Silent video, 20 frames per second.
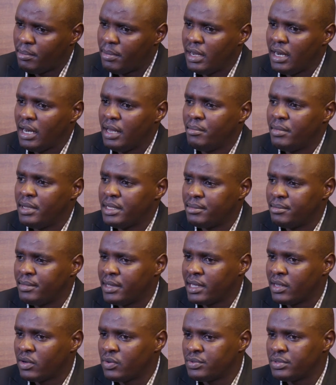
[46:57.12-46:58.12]
Parliament
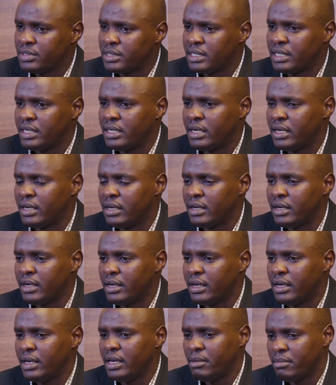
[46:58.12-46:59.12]
may consider
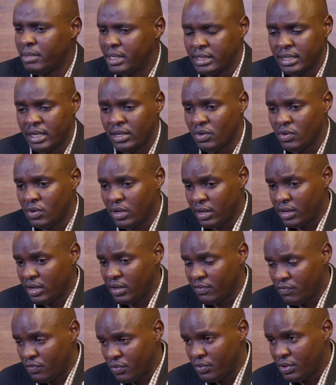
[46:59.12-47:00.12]
any matter, and
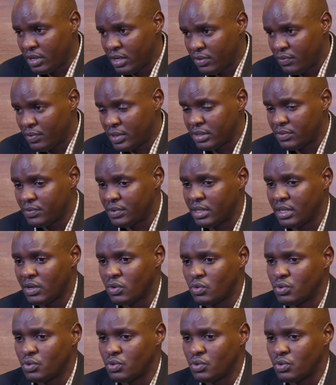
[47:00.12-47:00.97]
if you read what the